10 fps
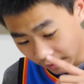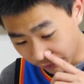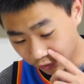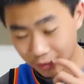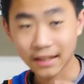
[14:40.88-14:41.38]

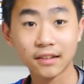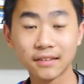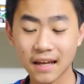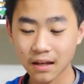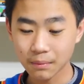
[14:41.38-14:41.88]
If you like
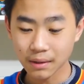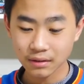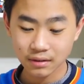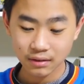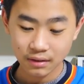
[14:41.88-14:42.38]

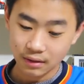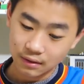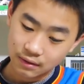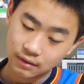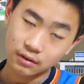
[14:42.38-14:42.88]
containment,
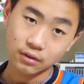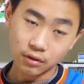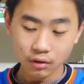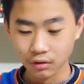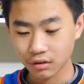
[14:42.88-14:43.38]

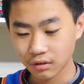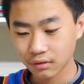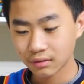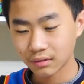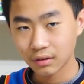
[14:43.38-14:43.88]
good.
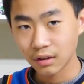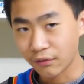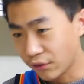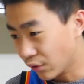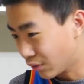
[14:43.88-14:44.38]

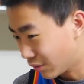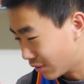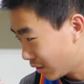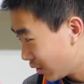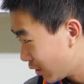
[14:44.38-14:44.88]
If you
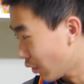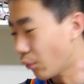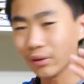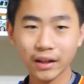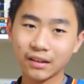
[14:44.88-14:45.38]

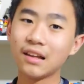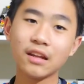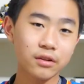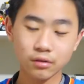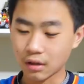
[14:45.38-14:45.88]
don't like
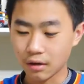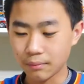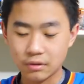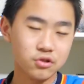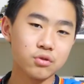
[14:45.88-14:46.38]
leather, I'm
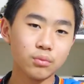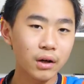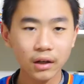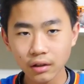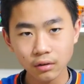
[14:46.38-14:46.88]
not sure
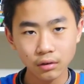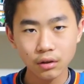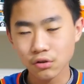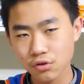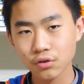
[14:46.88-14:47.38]
why,
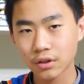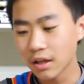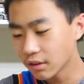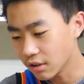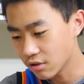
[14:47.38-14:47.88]
yeah sure,
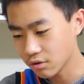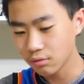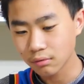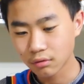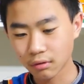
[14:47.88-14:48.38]
take this
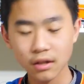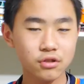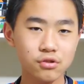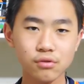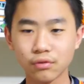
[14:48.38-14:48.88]
shoe, great
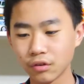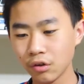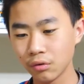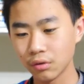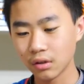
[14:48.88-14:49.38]
shoe for
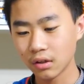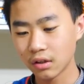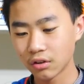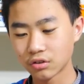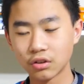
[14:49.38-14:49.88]
you.
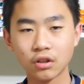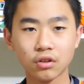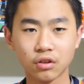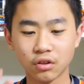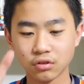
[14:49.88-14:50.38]
There's
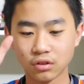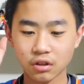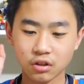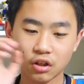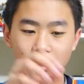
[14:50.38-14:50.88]
another
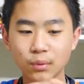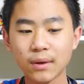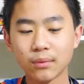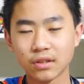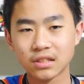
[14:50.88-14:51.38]

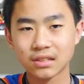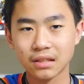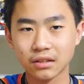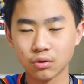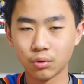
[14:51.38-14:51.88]
colorway where this
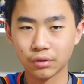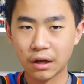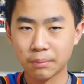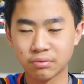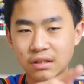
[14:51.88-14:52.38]
thing's whole
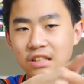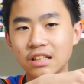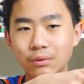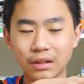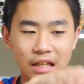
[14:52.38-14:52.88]
entire
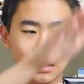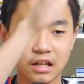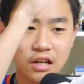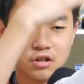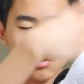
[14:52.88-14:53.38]
printed with like
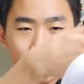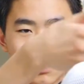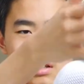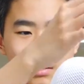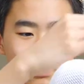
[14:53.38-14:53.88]
Air Jordan